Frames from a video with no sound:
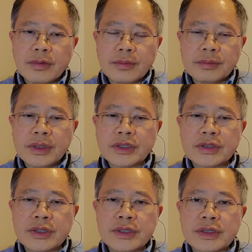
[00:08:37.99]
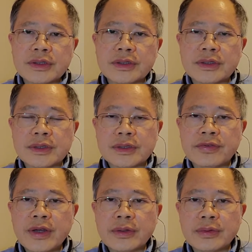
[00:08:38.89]
much assistance the
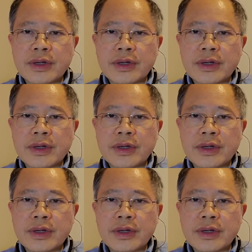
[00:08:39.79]
federal